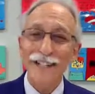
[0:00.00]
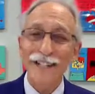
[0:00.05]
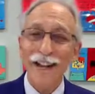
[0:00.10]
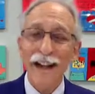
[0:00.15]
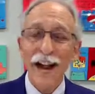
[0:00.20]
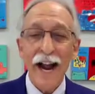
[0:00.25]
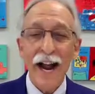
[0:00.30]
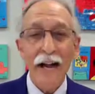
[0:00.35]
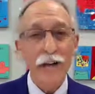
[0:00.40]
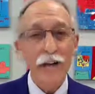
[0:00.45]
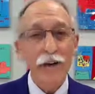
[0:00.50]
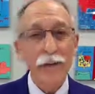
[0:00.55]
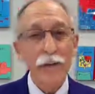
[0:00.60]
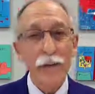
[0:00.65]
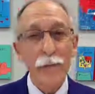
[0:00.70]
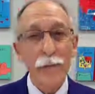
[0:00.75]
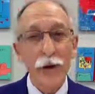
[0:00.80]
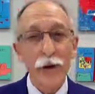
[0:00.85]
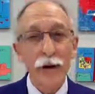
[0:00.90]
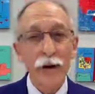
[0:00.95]
how to learn to
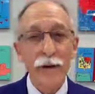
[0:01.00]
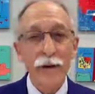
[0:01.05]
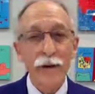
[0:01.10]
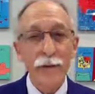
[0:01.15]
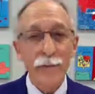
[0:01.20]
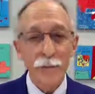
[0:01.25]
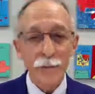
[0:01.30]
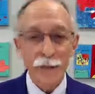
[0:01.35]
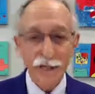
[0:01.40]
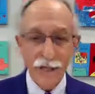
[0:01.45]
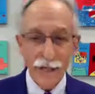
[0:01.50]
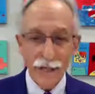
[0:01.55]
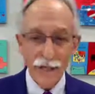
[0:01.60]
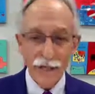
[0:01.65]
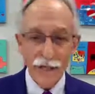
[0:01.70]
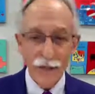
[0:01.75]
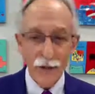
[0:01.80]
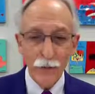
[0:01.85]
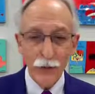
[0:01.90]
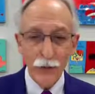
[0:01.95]
market, be
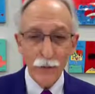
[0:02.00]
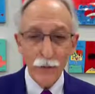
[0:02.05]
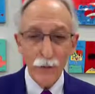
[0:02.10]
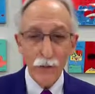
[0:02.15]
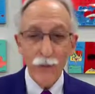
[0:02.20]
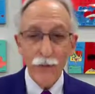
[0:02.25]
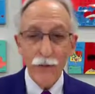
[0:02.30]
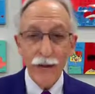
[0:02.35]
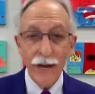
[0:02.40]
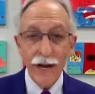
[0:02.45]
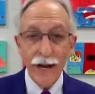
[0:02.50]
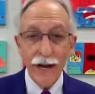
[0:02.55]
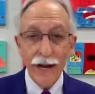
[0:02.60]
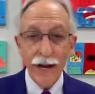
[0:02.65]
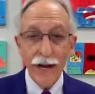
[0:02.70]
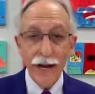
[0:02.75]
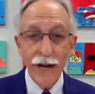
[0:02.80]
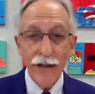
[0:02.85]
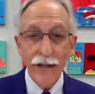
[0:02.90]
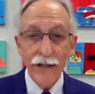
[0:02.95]
nice to people.
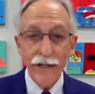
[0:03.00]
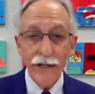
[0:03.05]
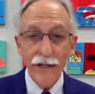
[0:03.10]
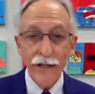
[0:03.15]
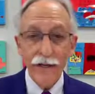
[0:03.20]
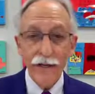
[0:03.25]
And